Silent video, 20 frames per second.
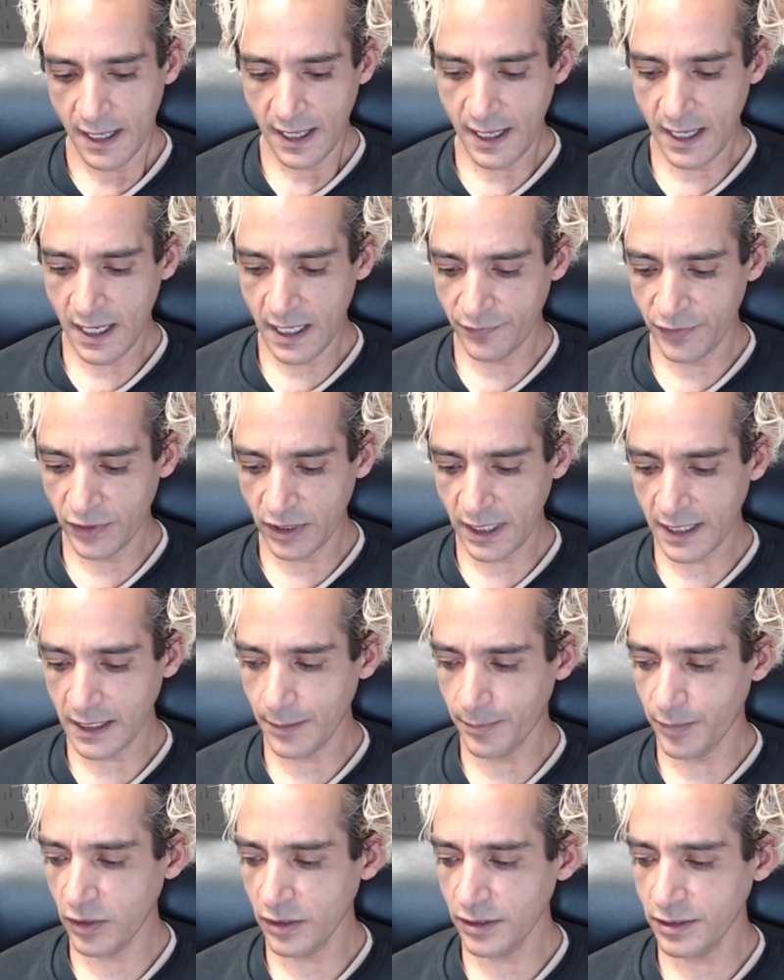And if you'd like
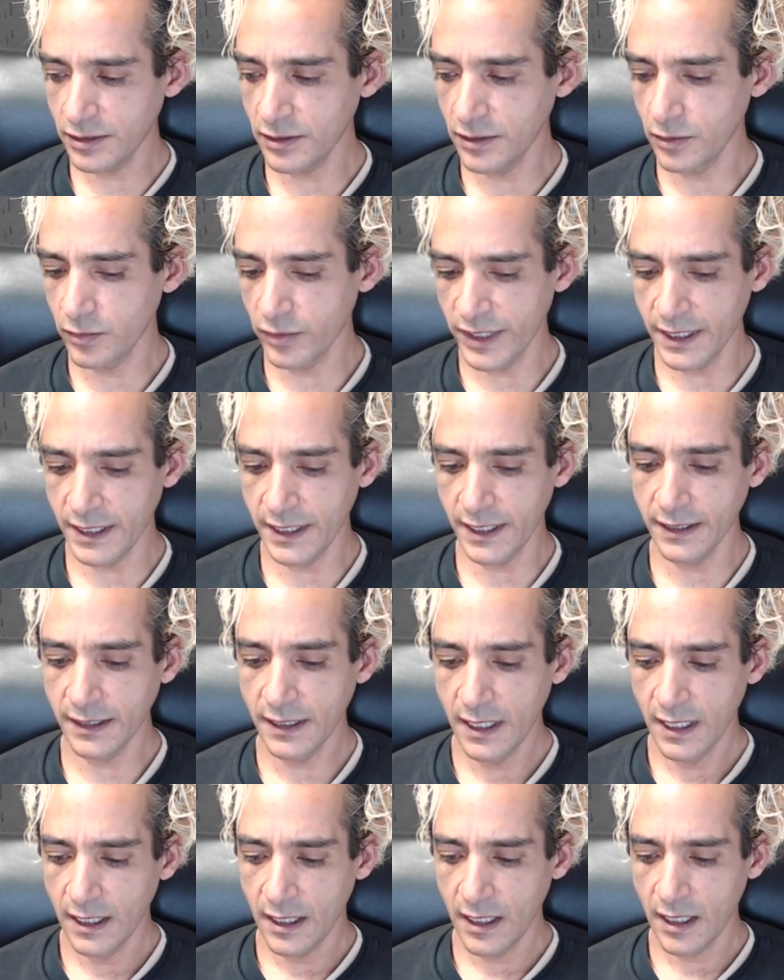a personal reading
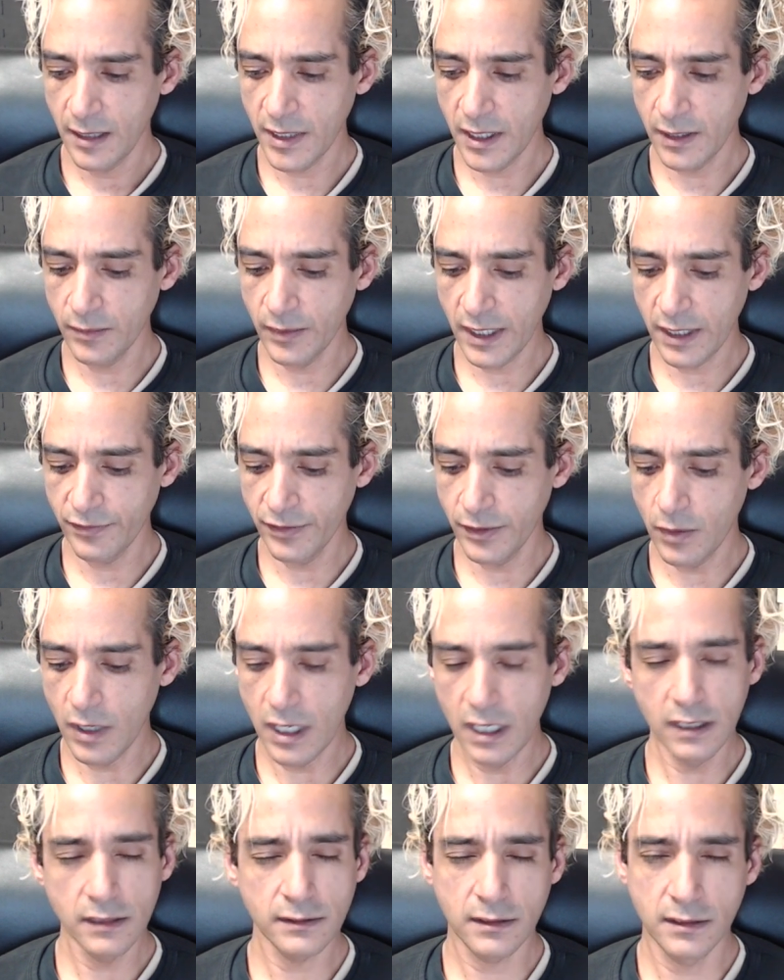about whatever you
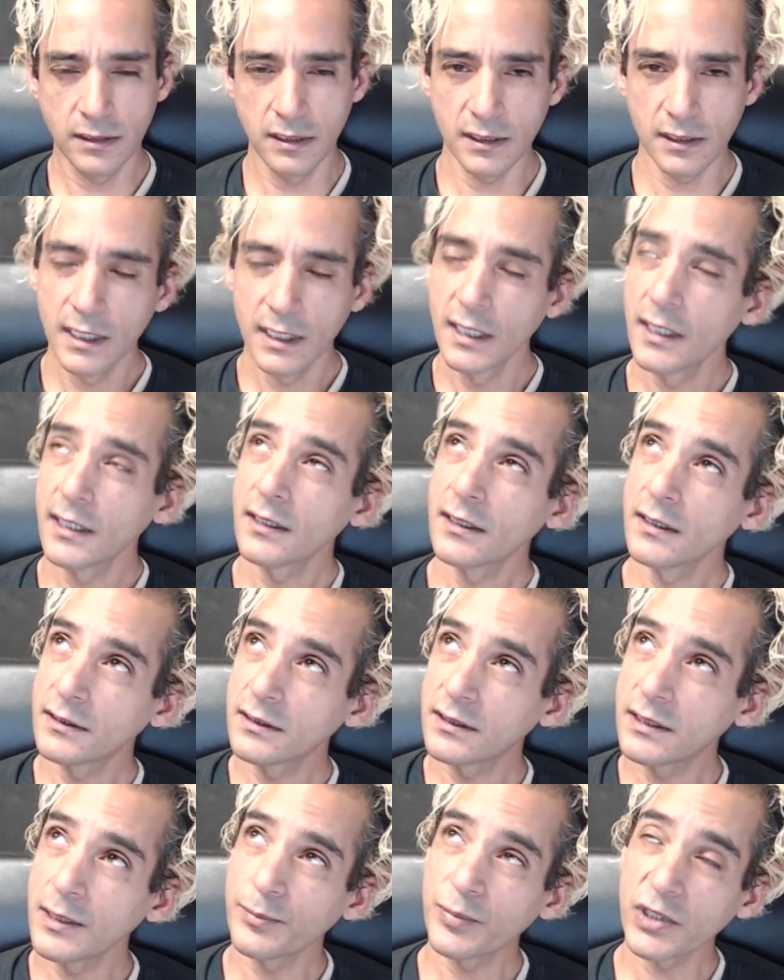want, then
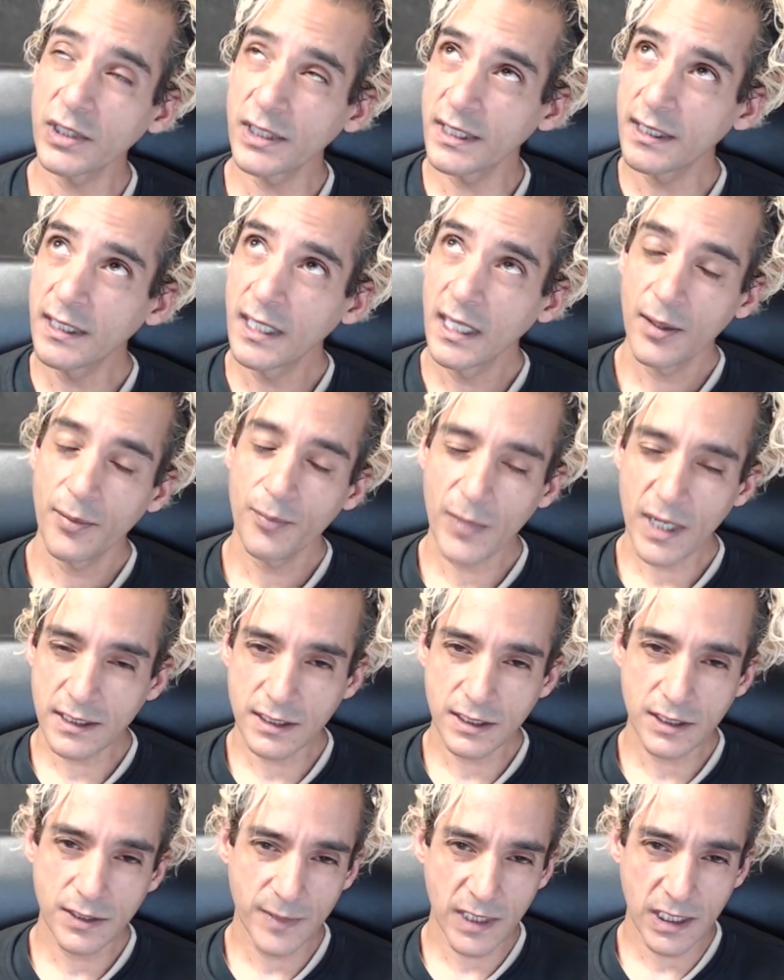simply
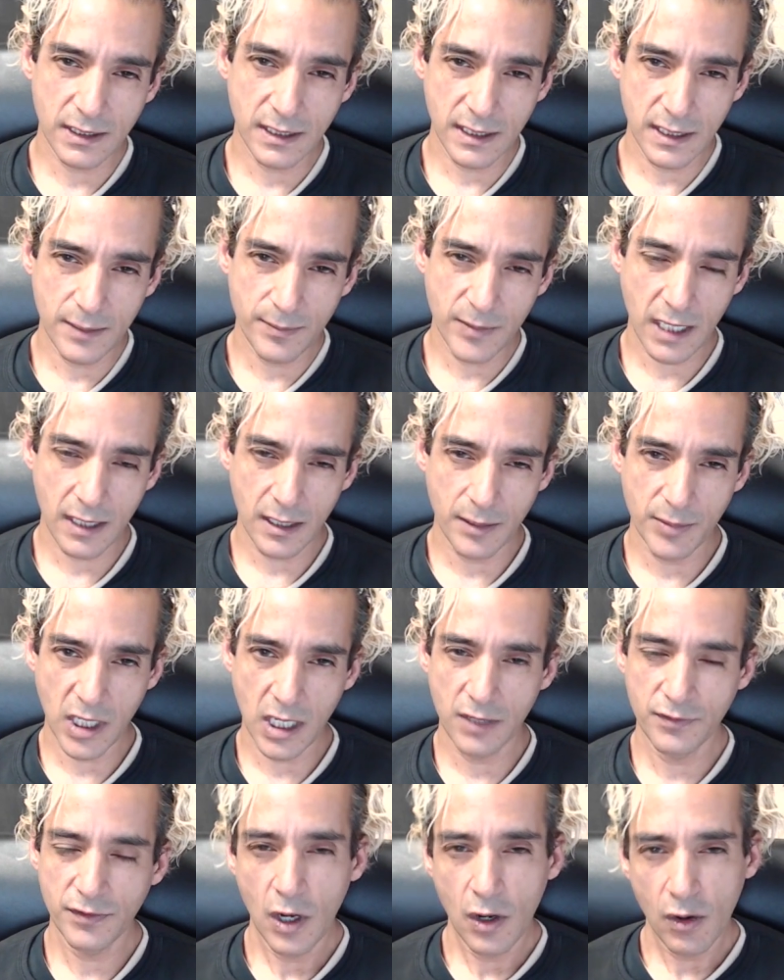message me at the email
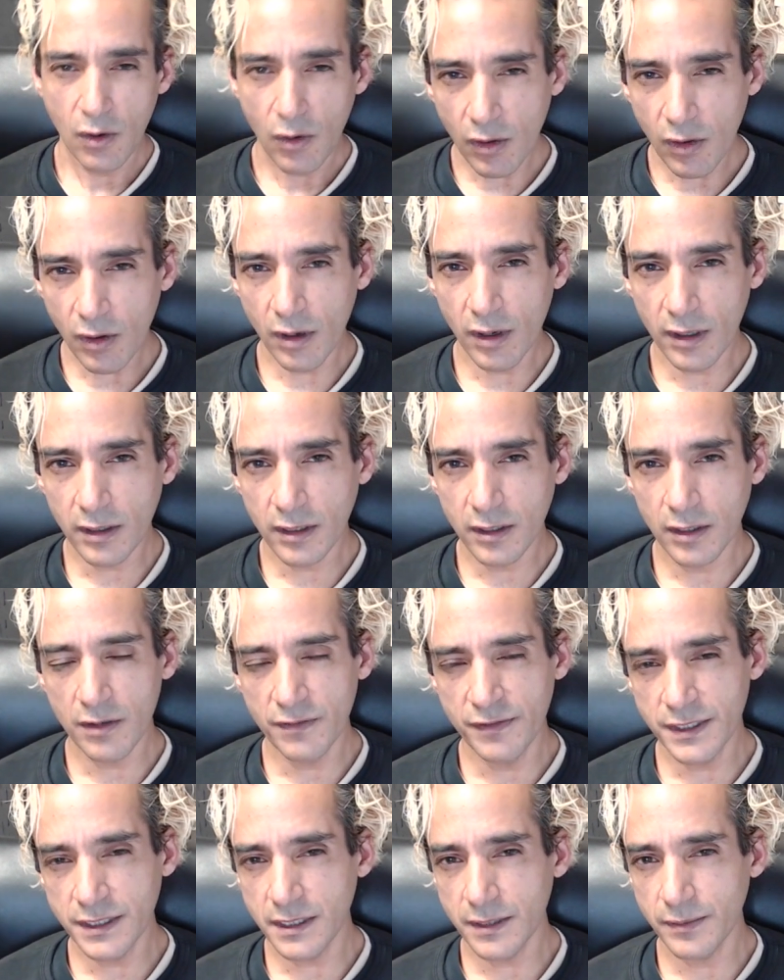above or
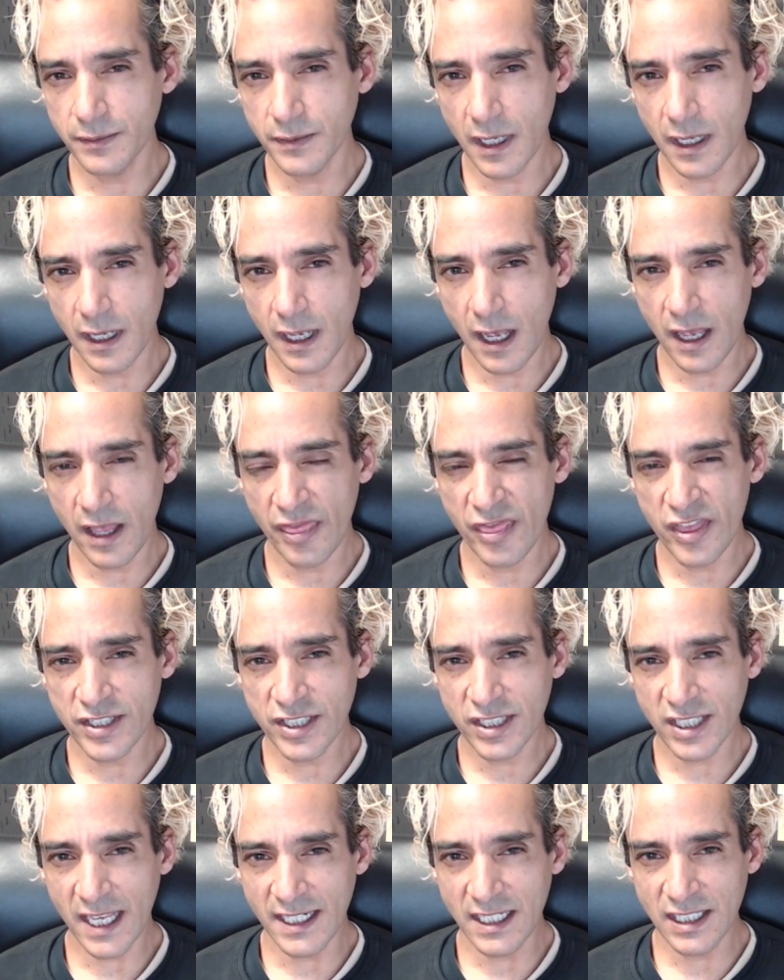go visit
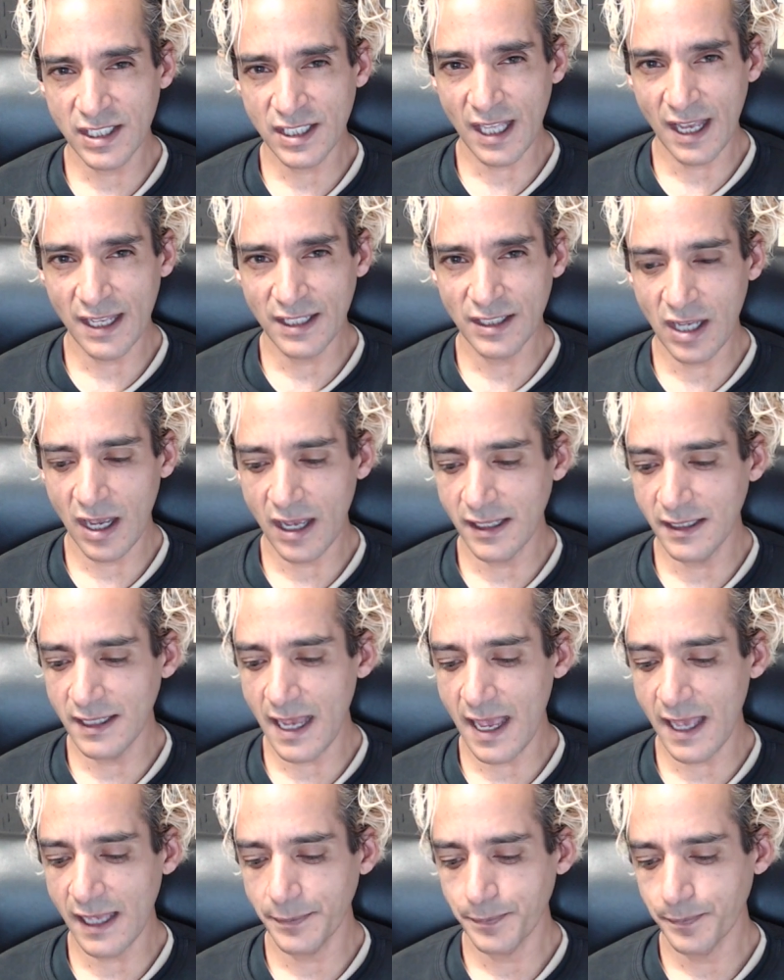
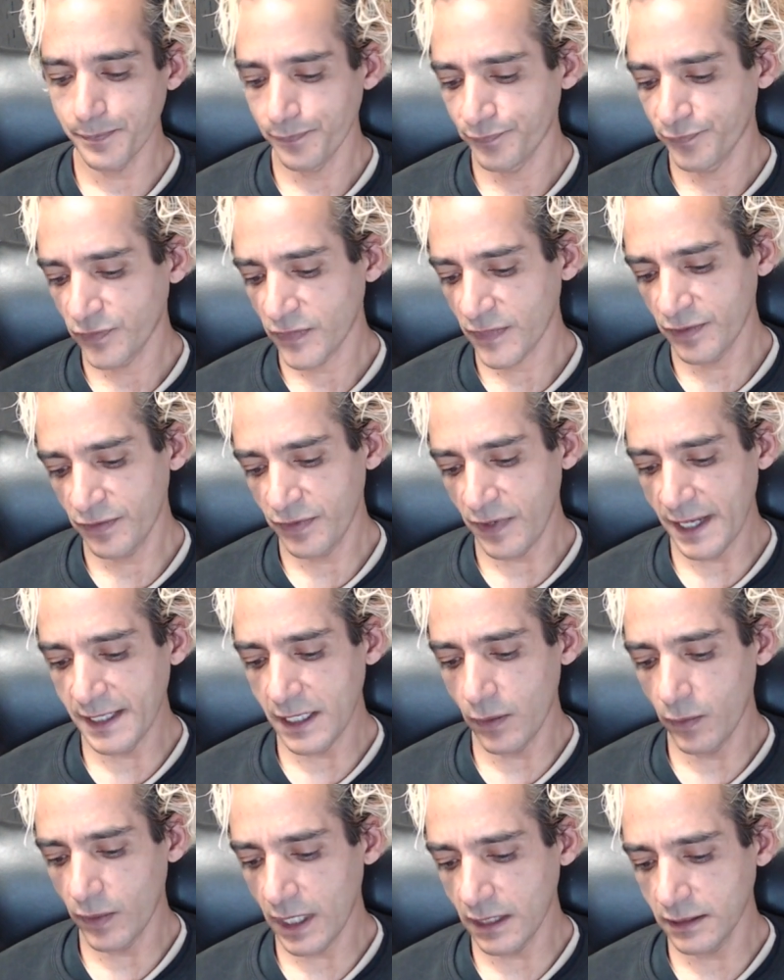thesunnyside.net and find
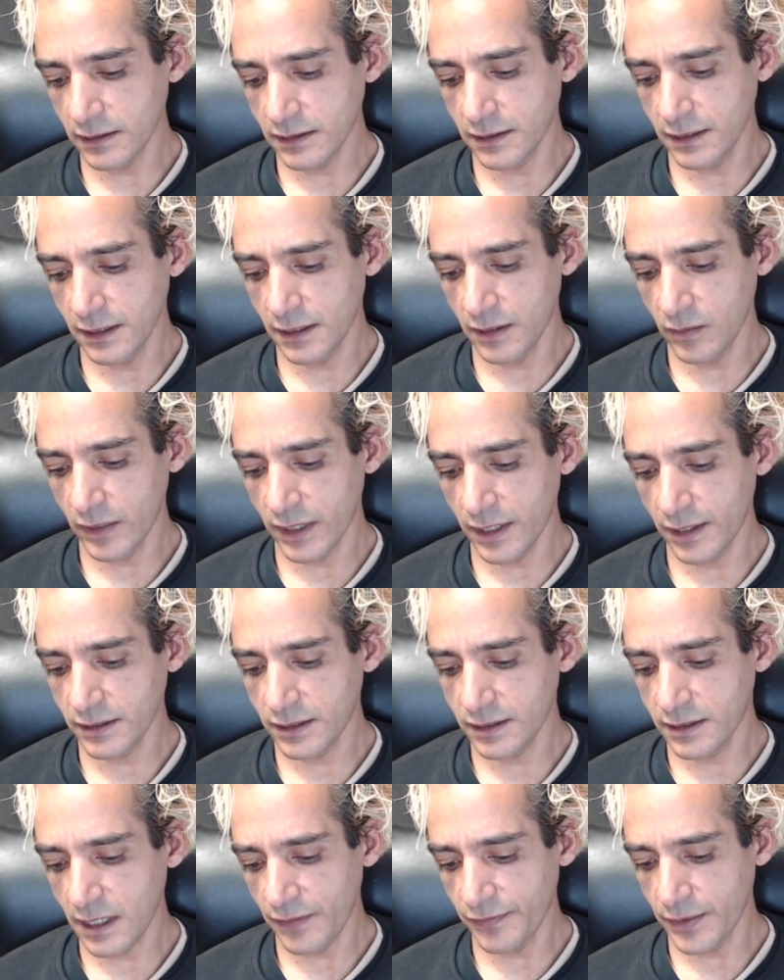out what else, you know, what other
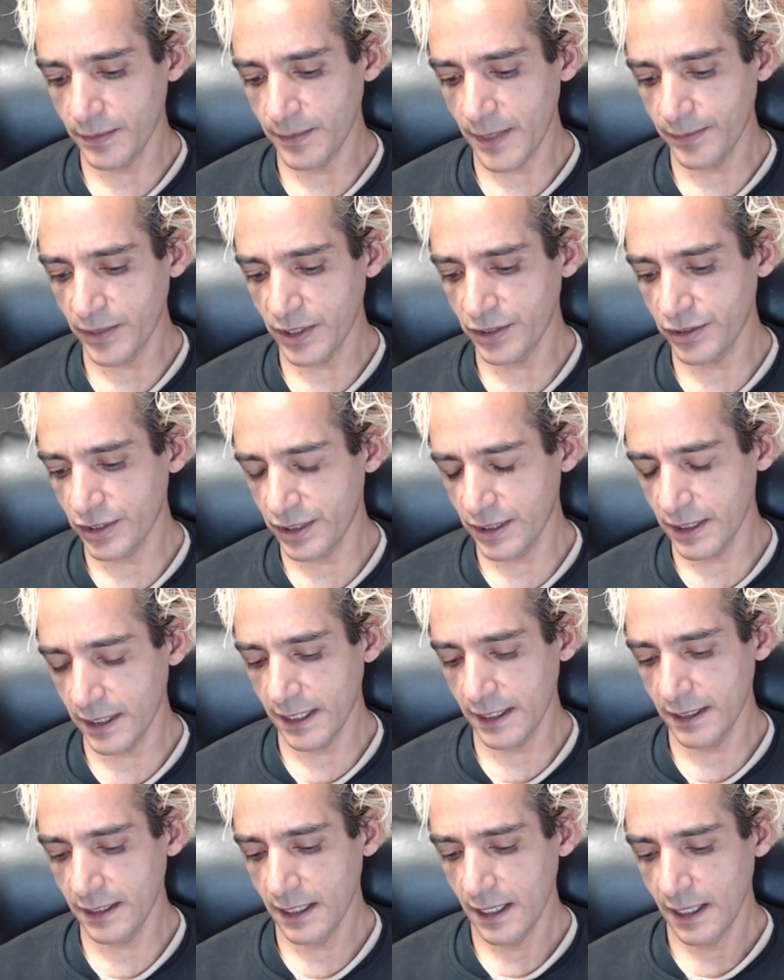stuff you might be interested
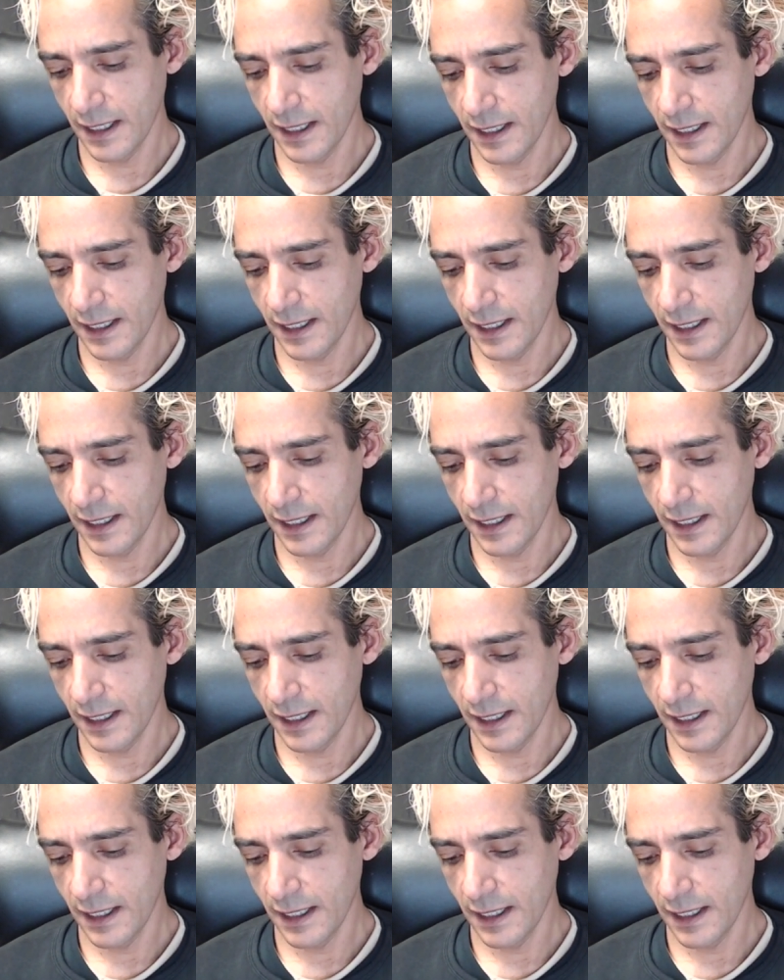in.